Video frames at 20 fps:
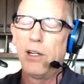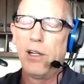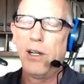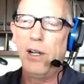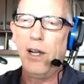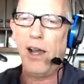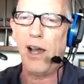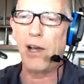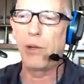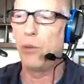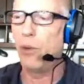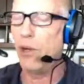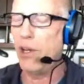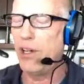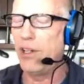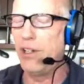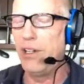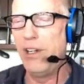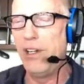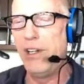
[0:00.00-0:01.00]
God, what
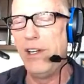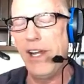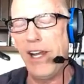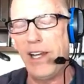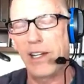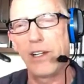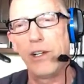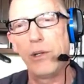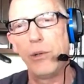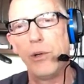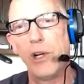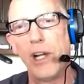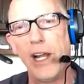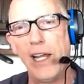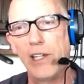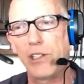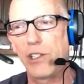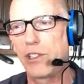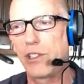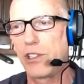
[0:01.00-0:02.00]
a dick who would
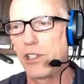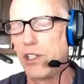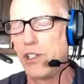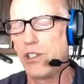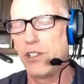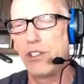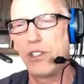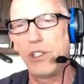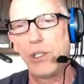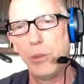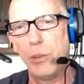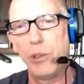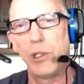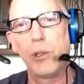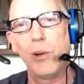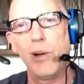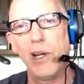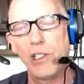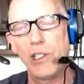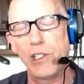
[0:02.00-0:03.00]
ask such a
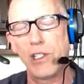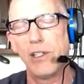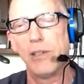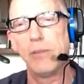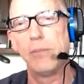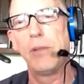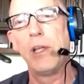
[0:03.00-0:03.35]
stupid question.